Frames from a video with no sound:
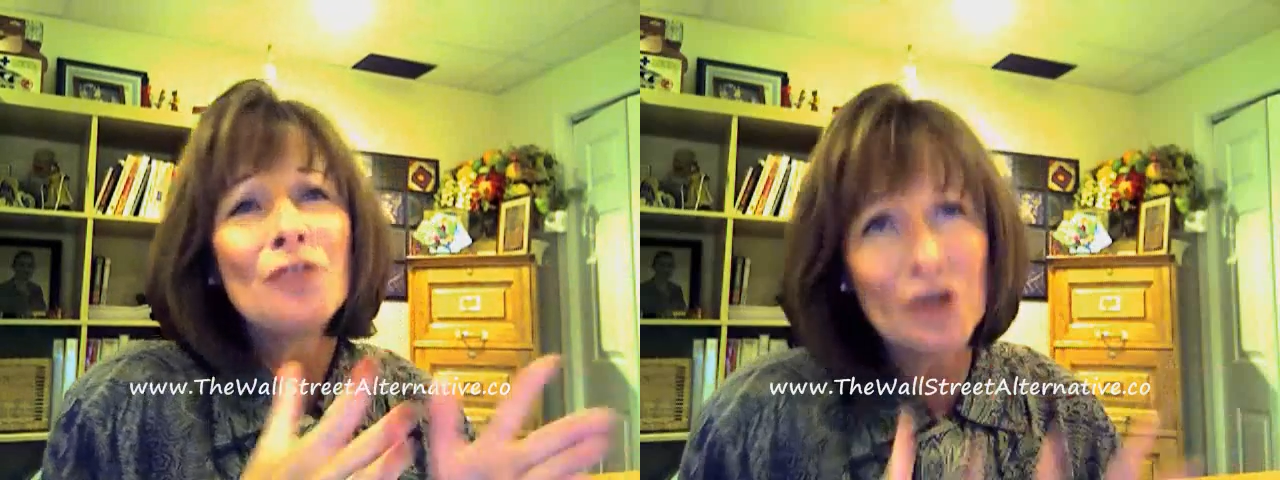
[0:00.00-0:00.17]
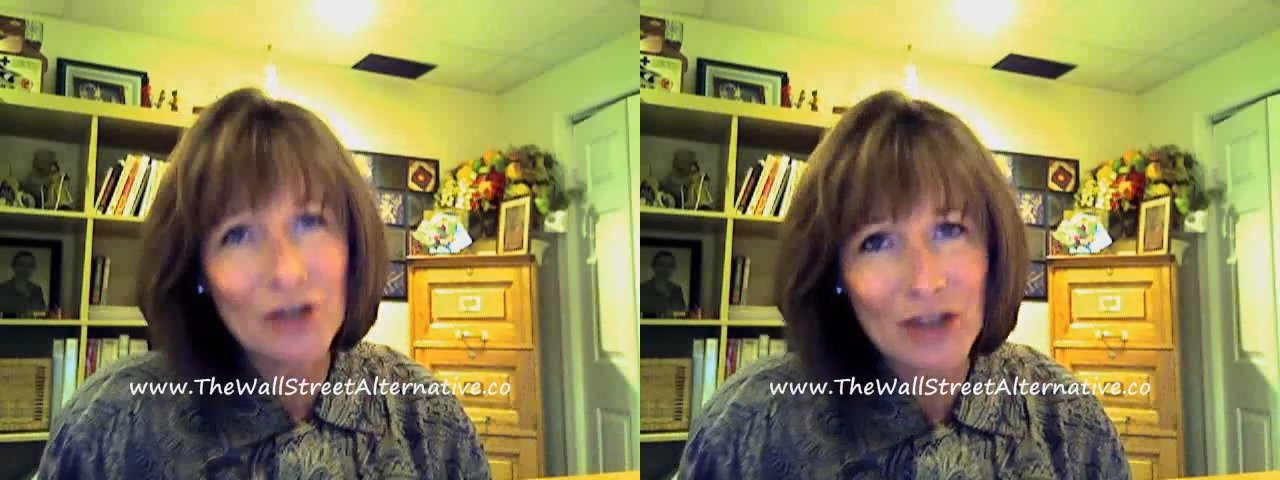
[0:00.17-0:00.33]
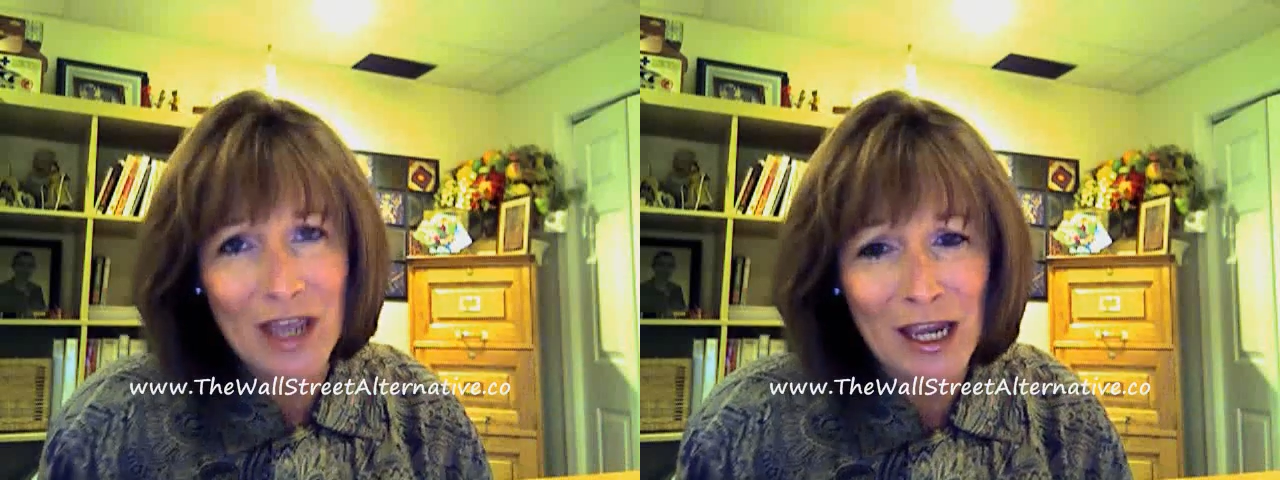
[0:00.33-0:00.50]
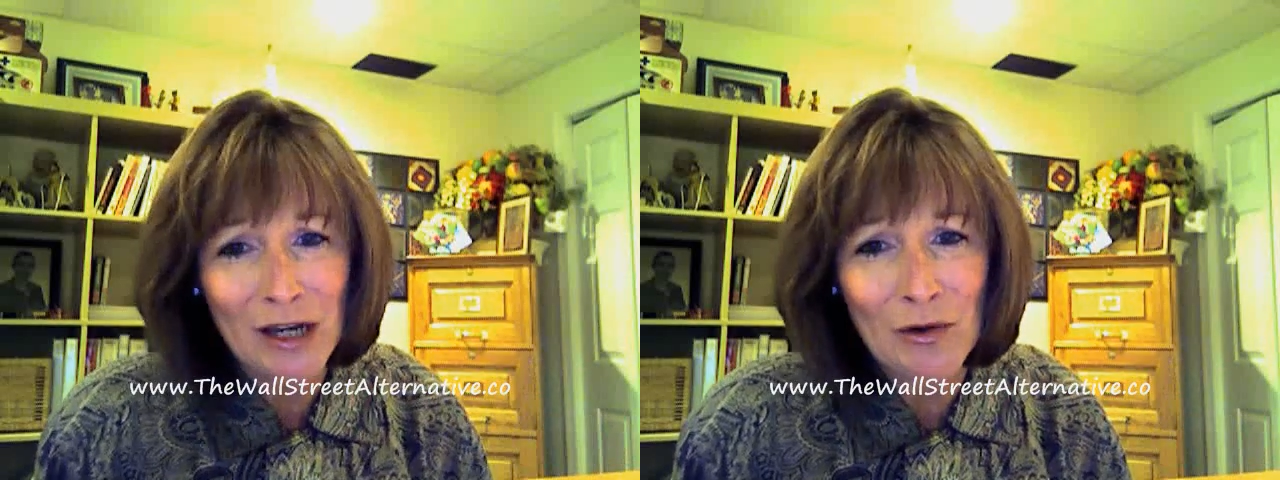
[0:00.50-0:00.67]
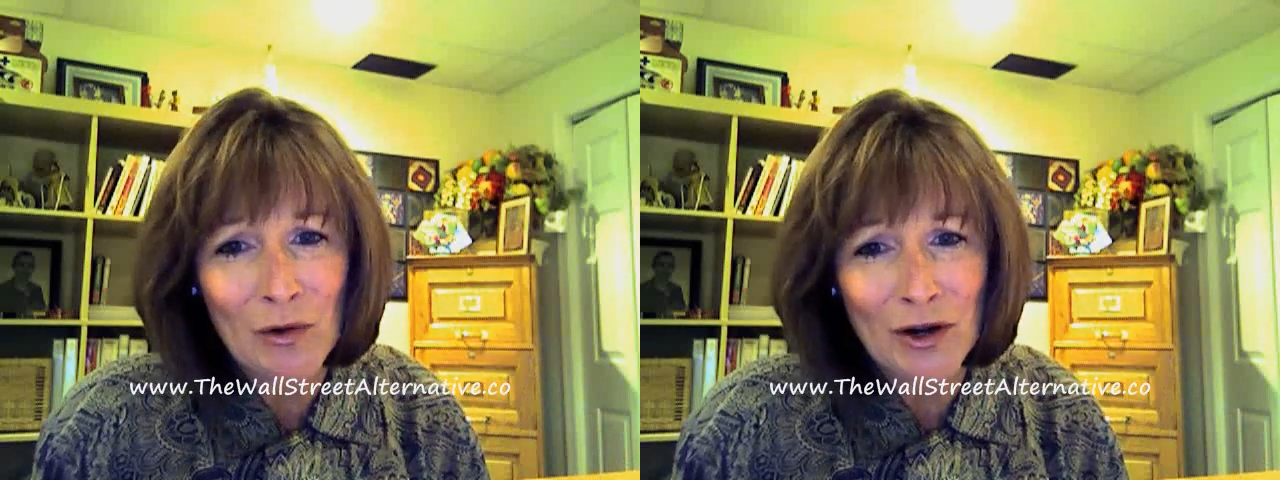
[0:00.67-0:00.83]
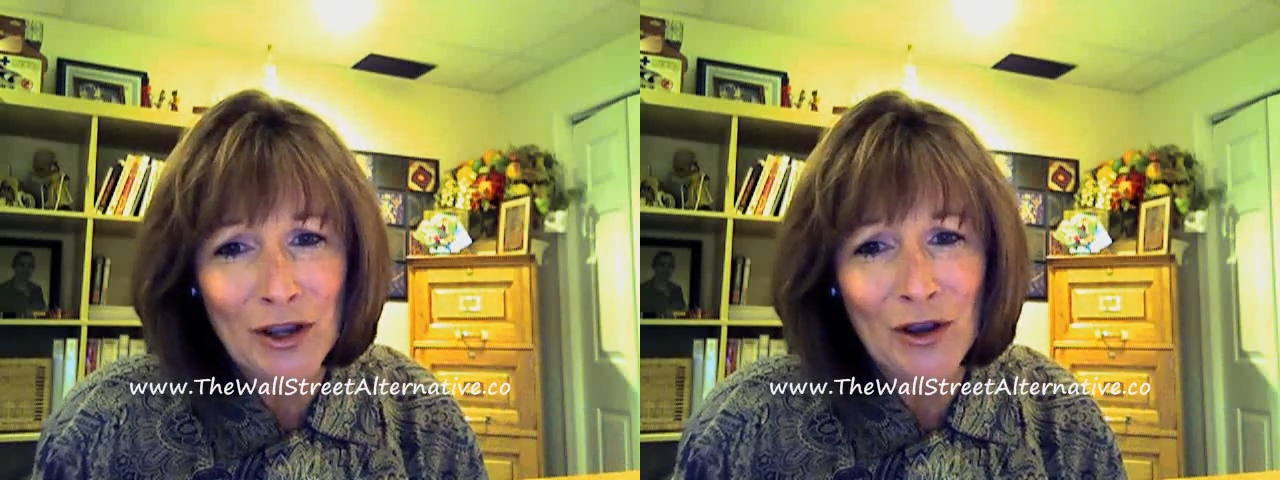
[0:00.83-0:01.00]
First they
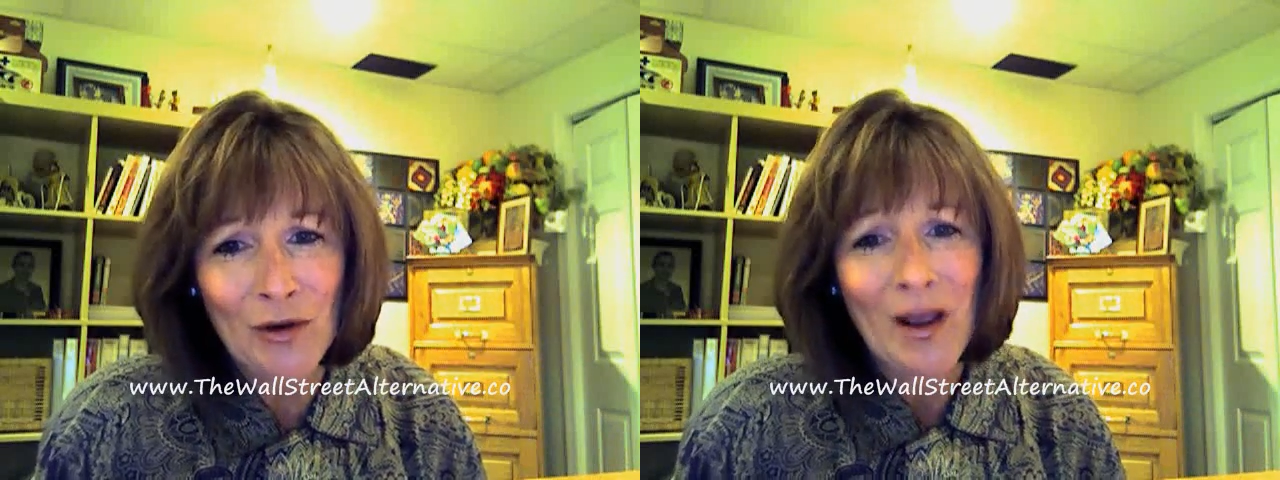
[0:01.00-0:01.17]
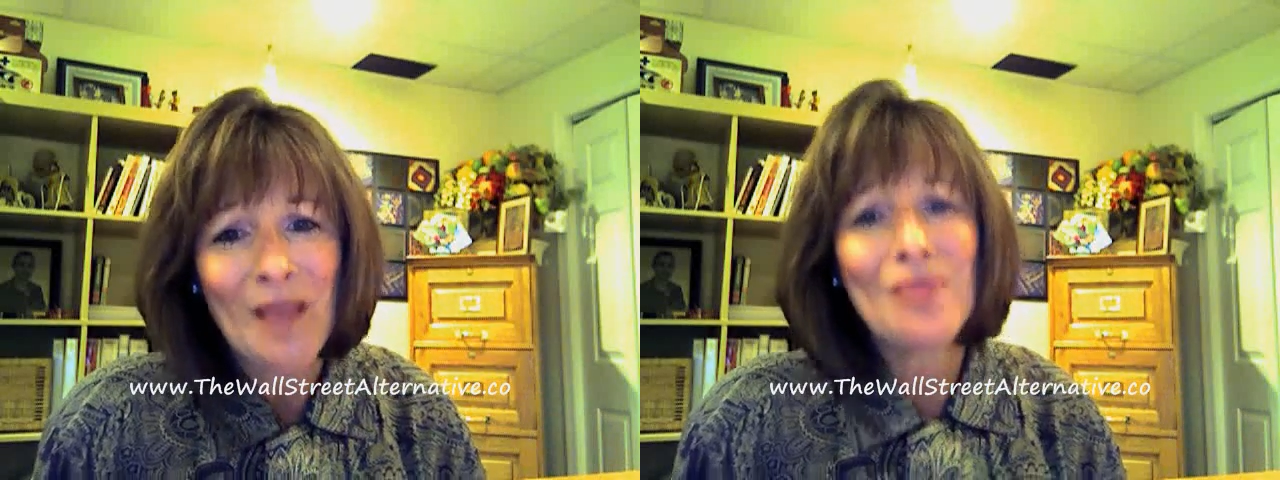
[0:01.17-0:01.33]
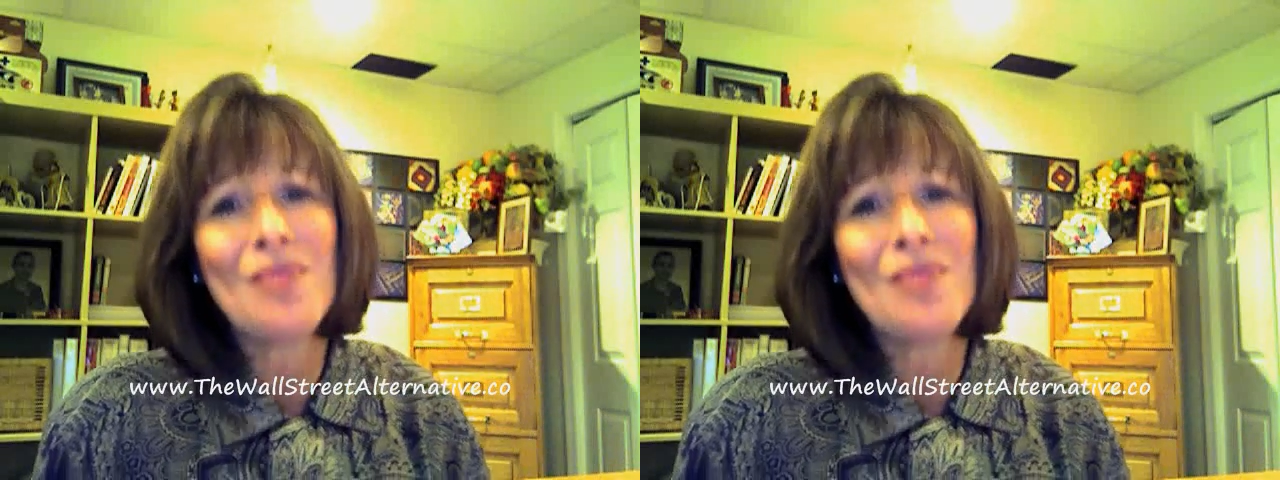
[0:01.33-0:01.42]
ignore you,